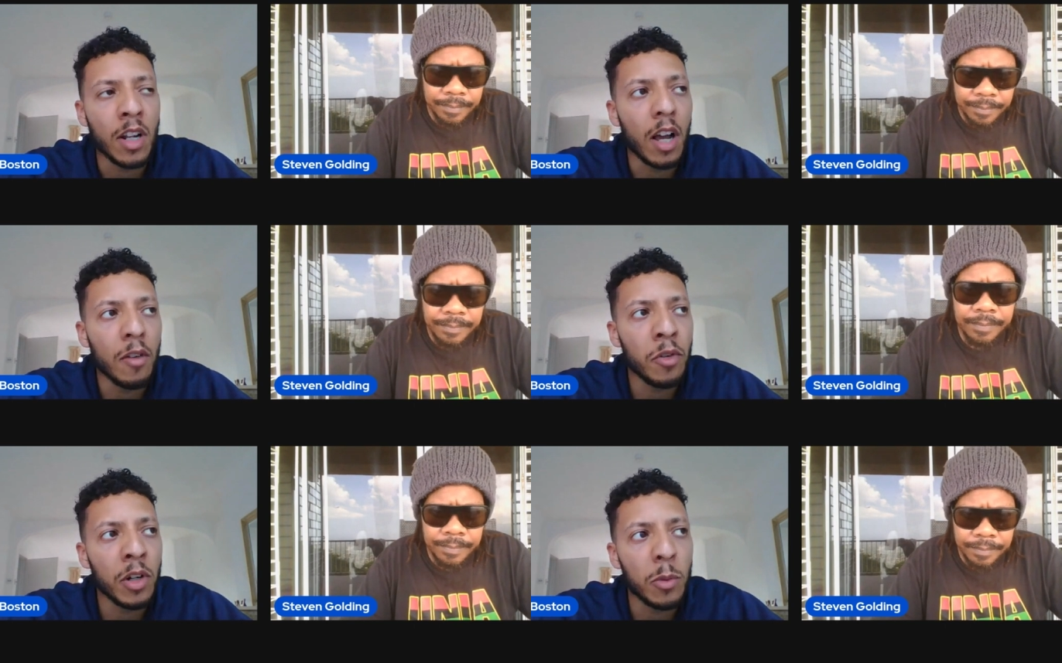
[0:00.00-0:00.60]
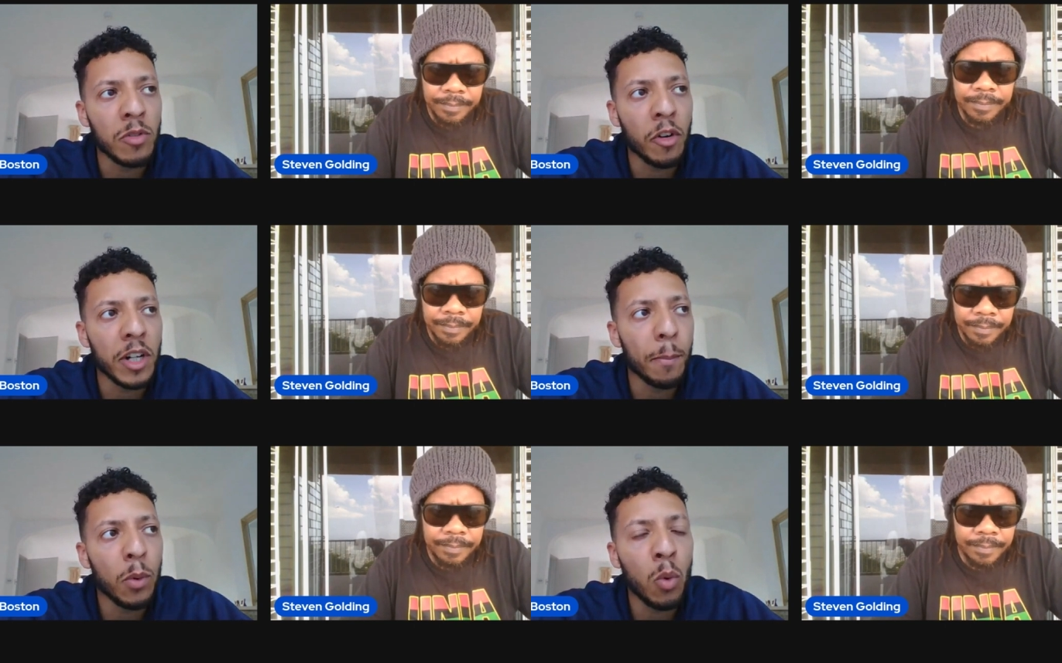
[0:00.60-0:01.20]
Speaker 1: and I, felt it was
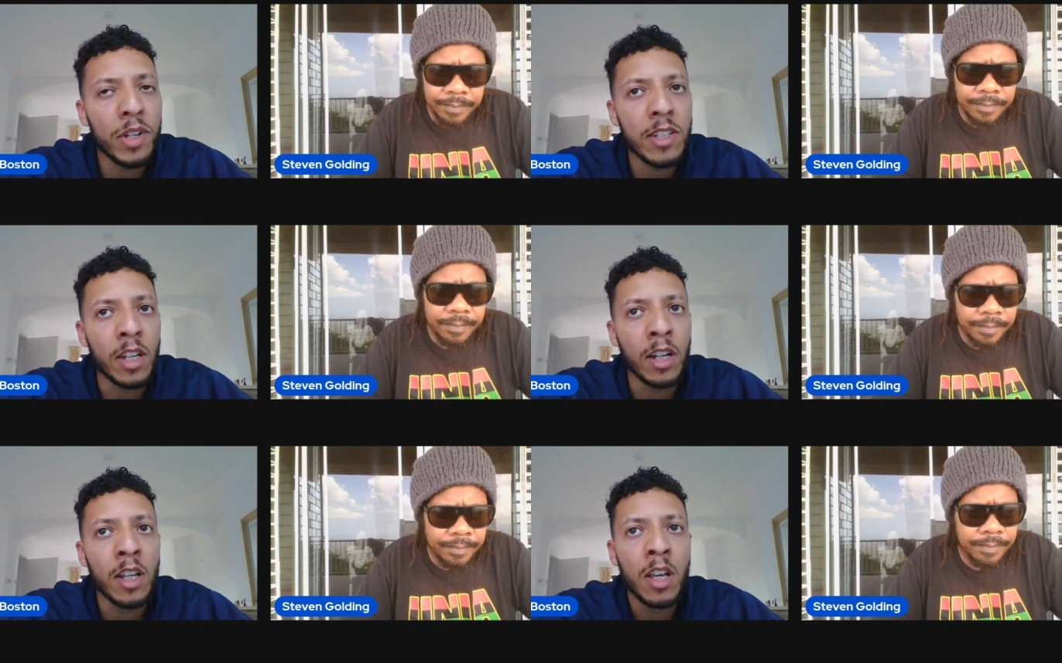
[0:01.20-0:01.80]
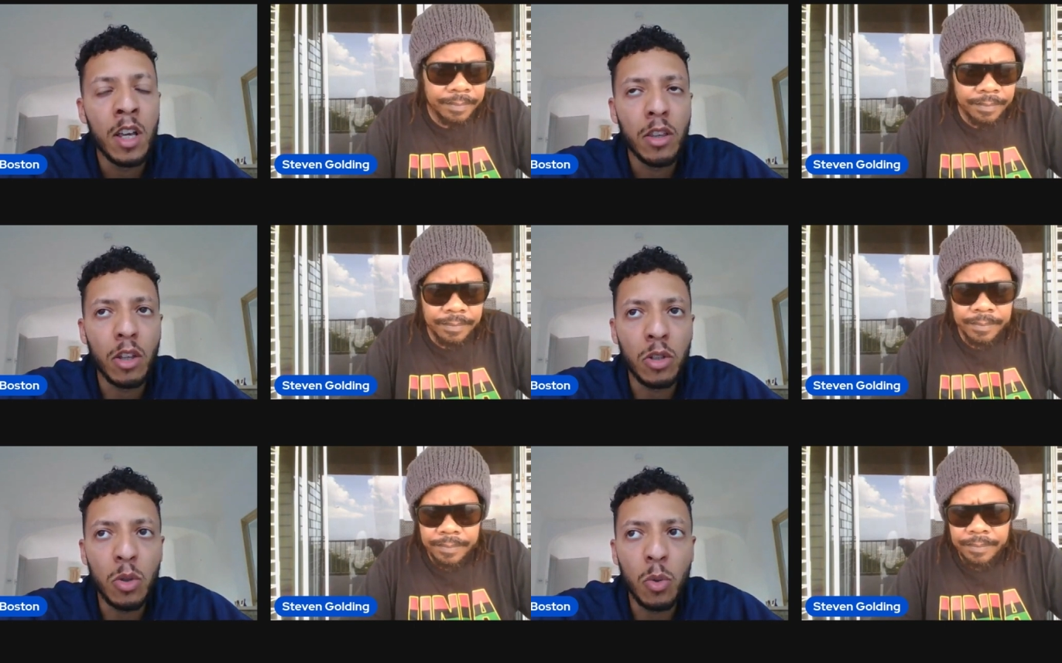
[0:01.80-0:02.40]
very important
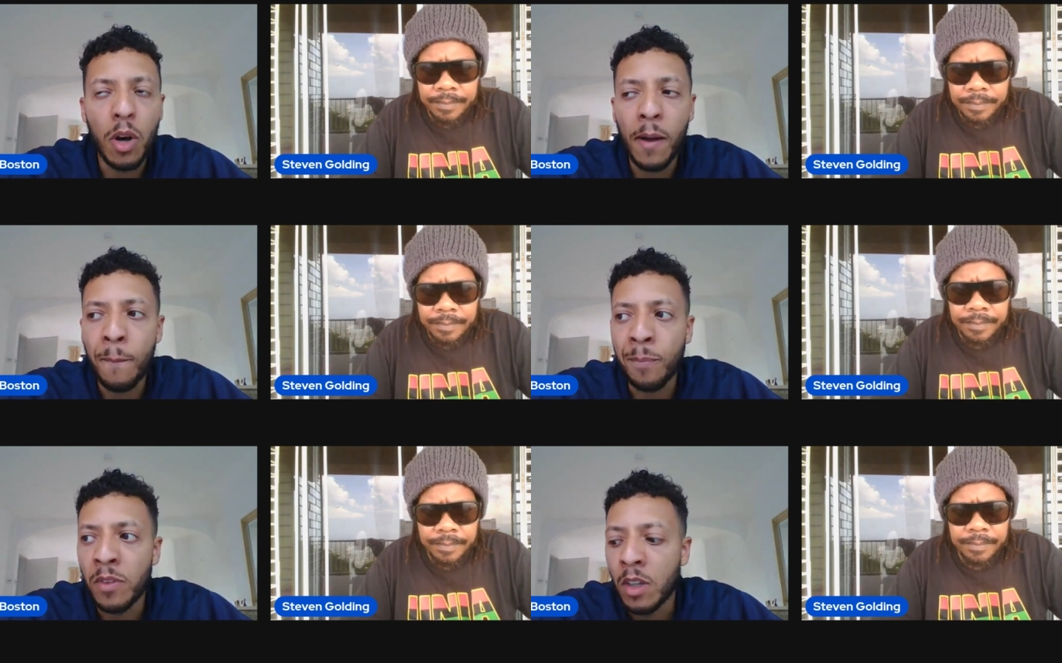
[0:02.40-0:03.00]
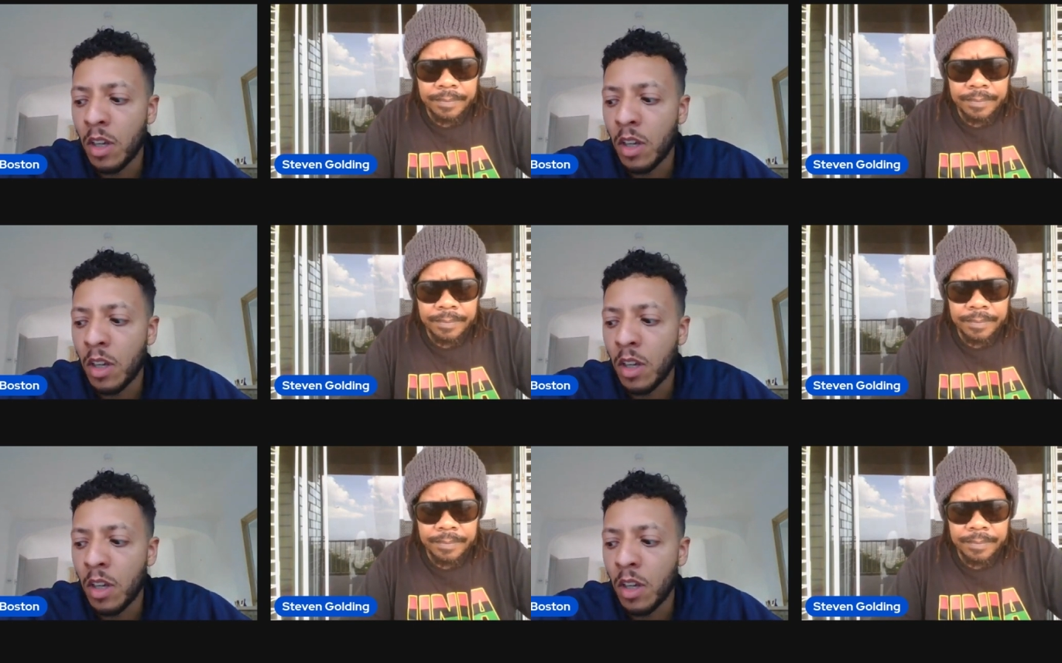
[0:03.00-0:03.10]
that you um,